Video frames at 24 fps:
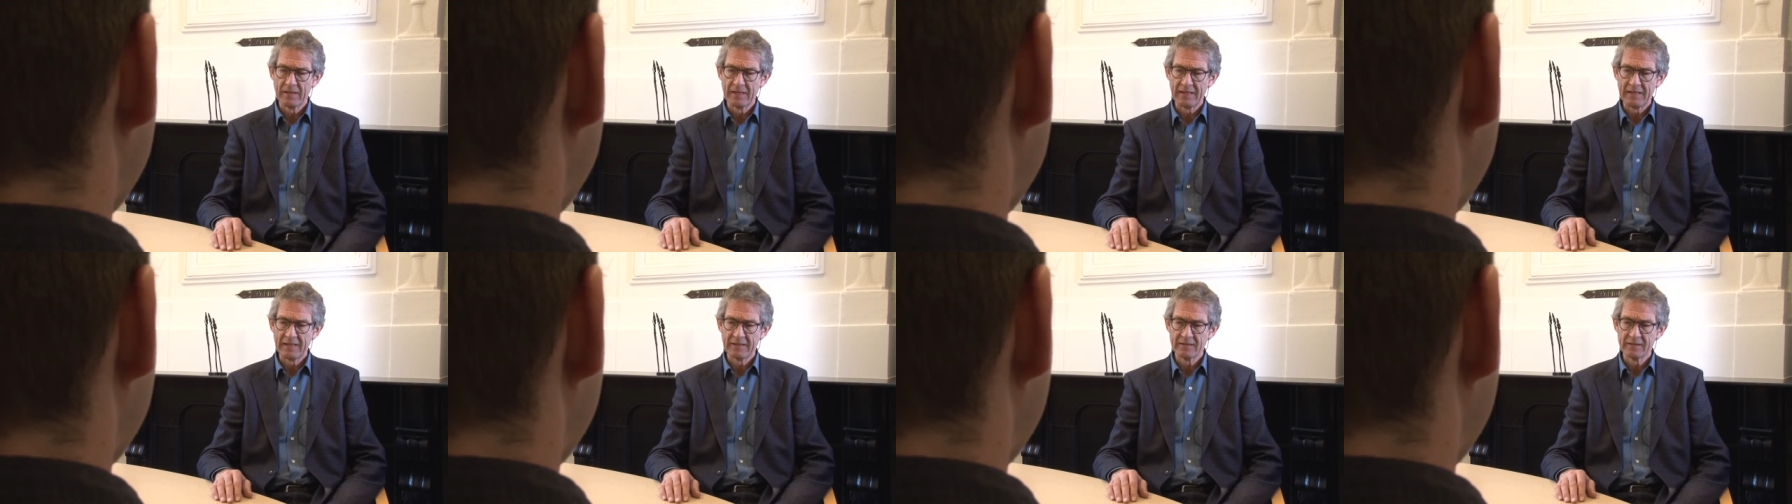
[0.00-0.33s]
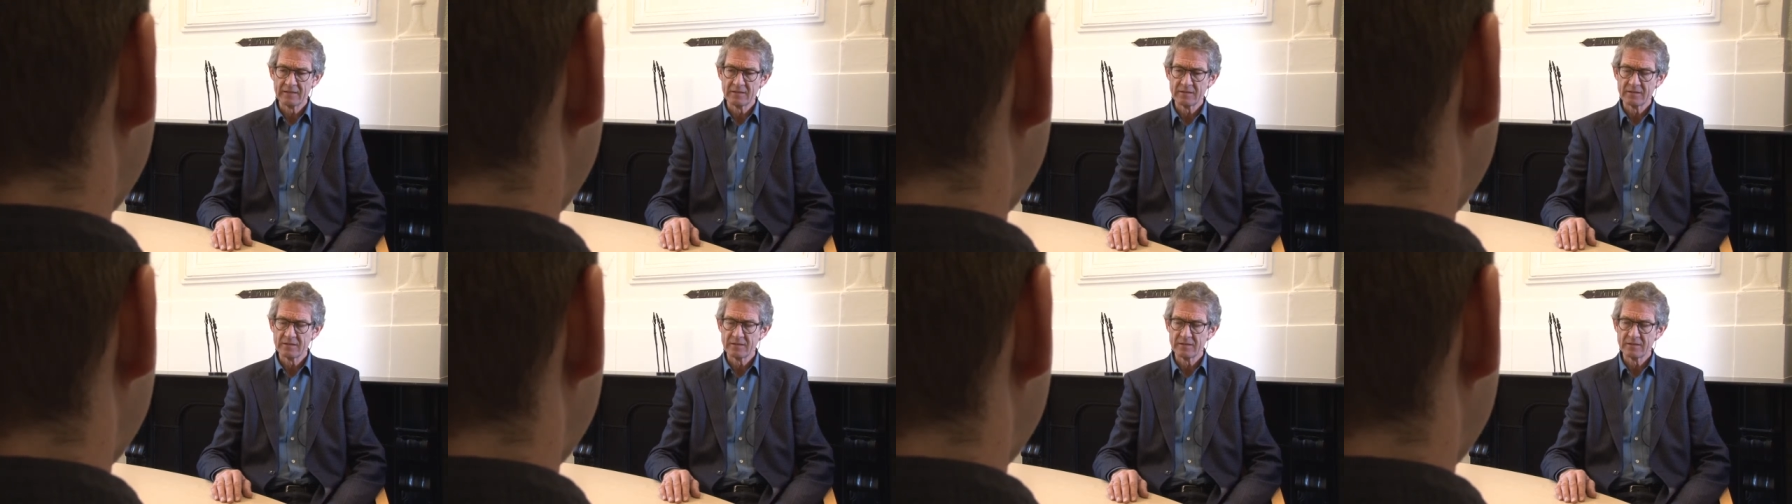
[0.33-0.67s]

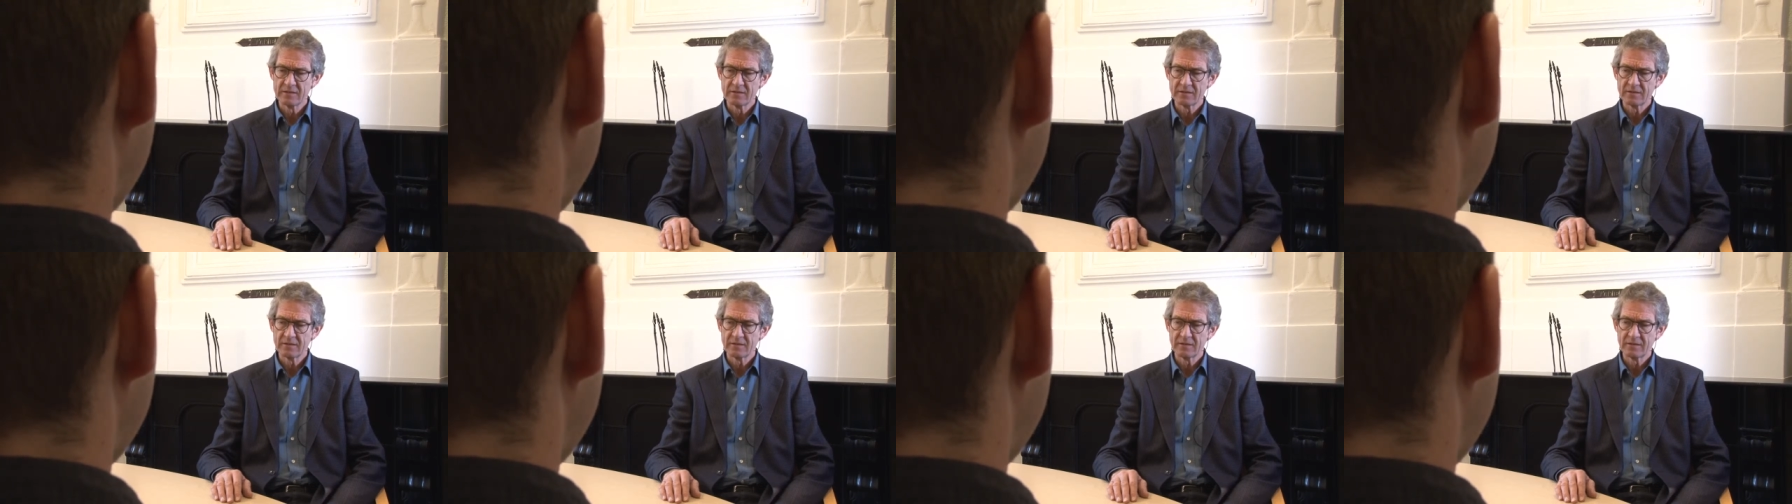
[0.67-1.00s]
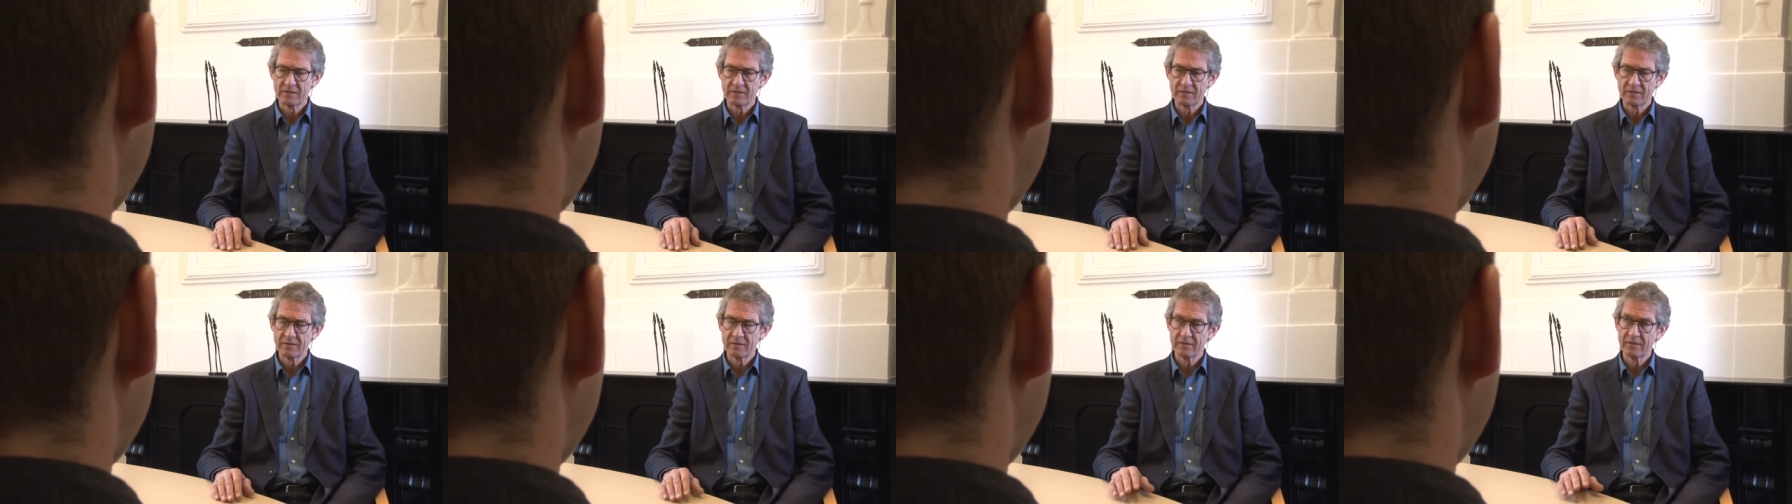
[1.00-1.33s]
And
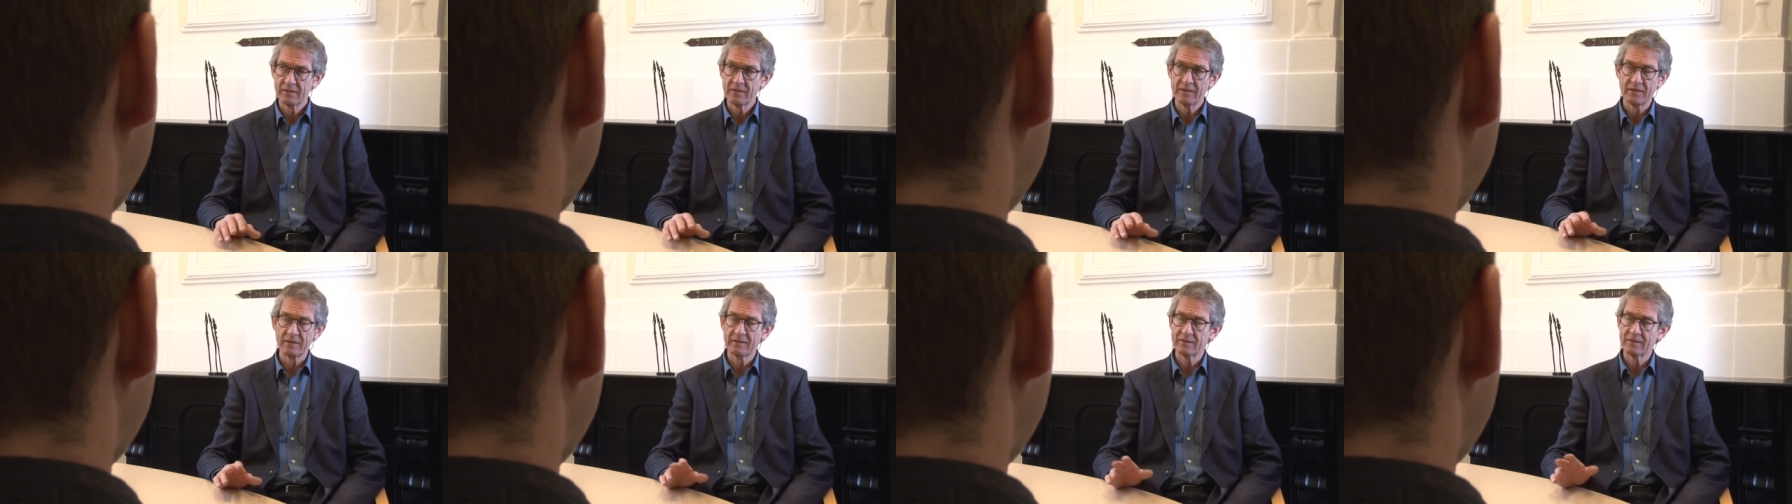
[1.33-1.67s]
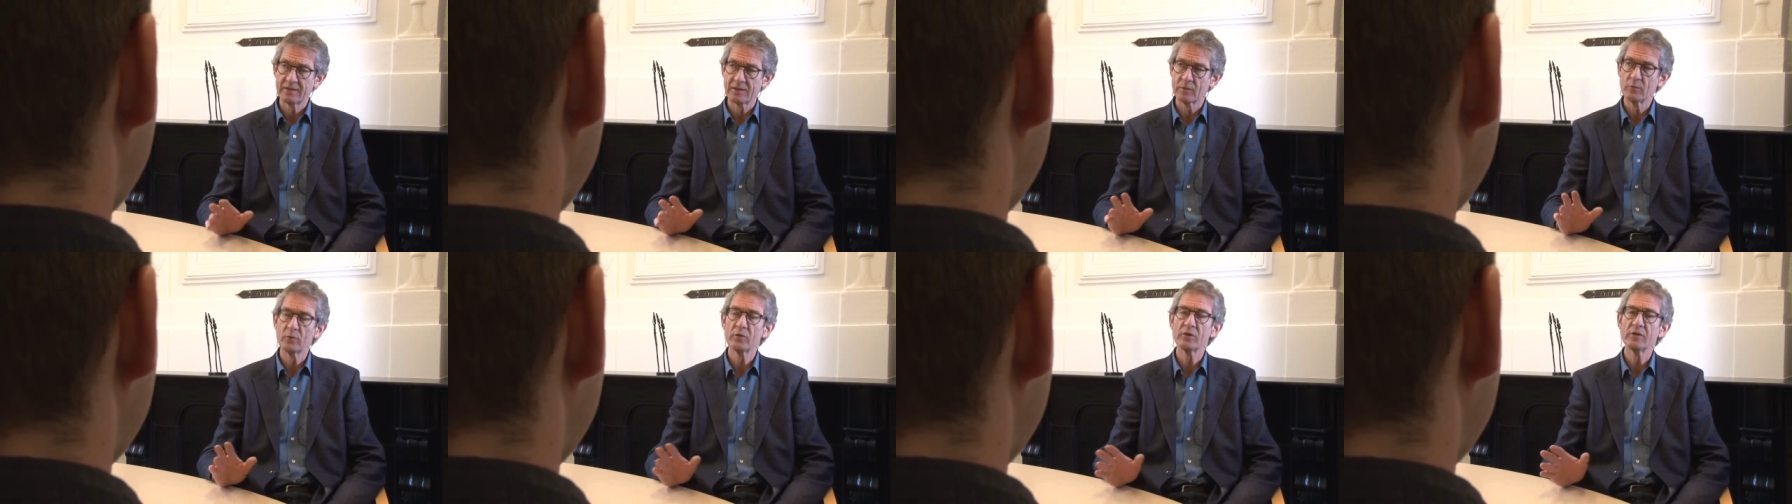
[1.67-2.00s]

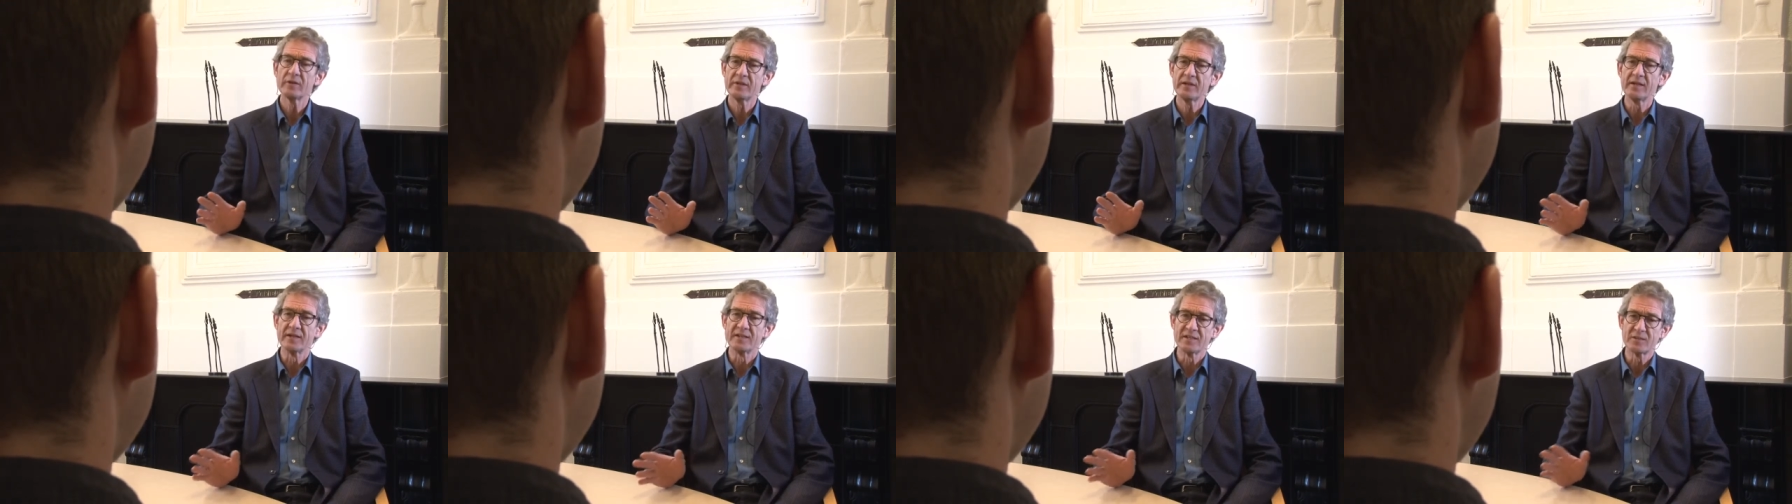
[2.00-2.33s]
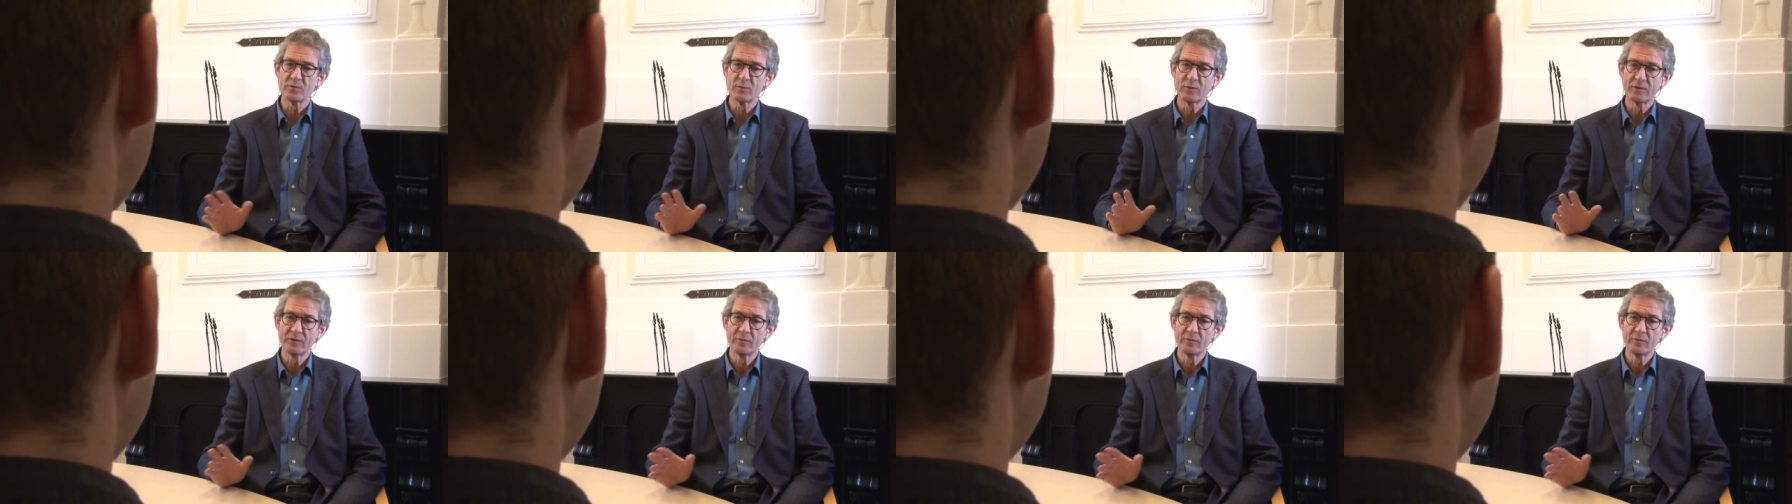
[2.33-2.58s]
there were days